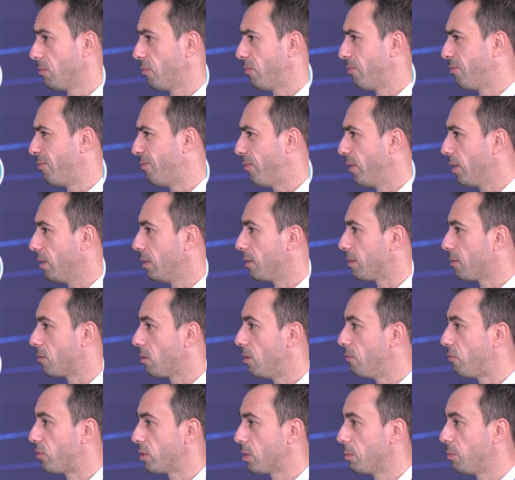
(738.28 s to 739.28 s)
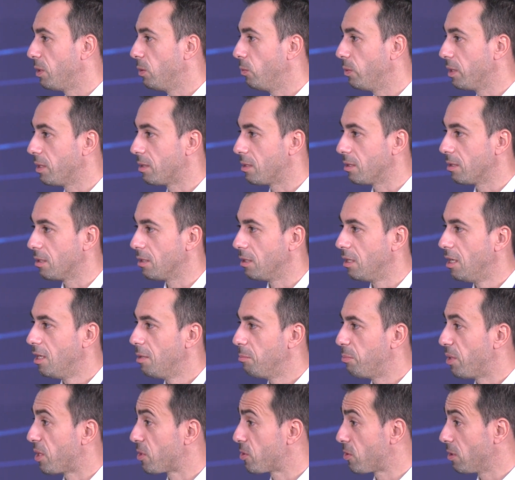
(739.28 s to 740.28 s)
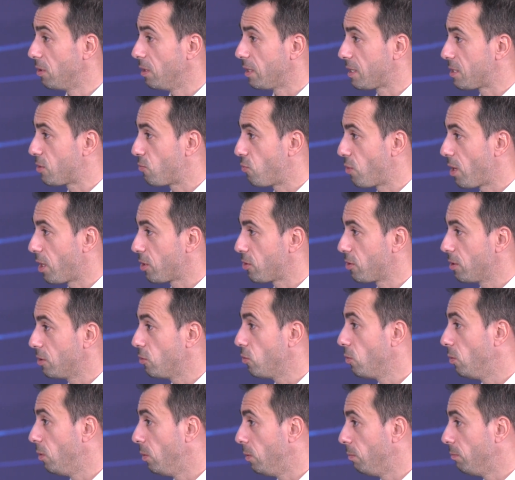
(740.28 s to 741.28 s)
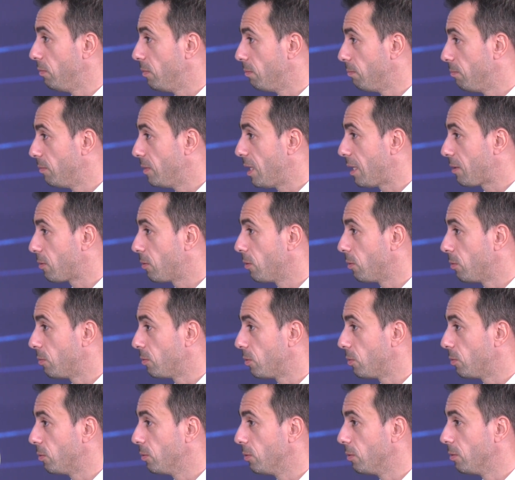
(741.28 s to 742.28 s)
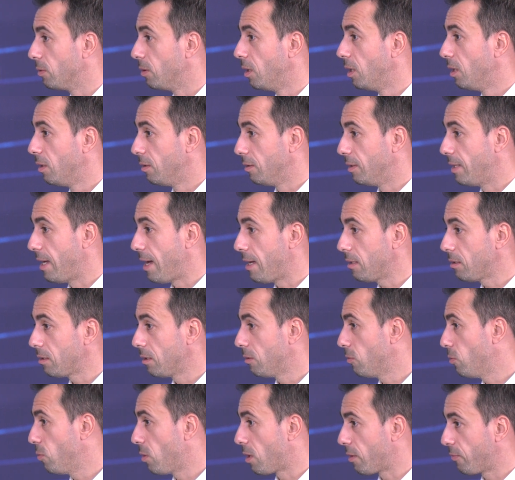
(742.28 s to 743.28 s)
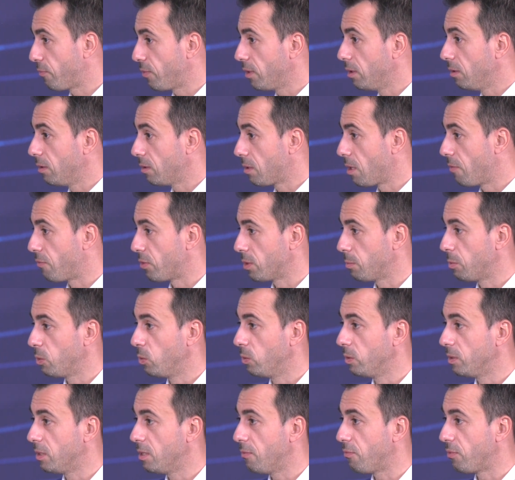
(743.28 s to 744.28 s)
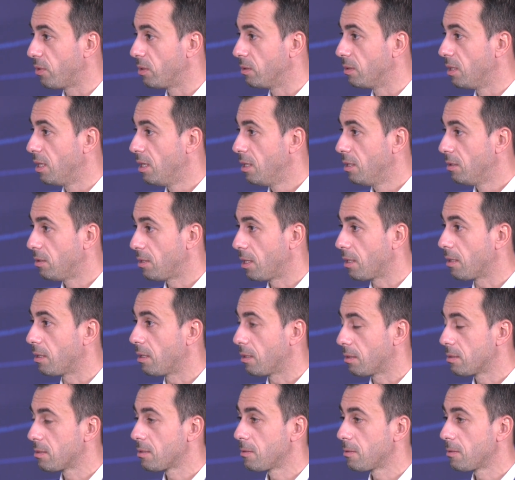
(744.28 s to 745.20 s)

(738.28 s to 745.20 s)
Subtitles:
feeling comfortable with partial extraction. You're not going to do that. You are feel comfortable with different techniques.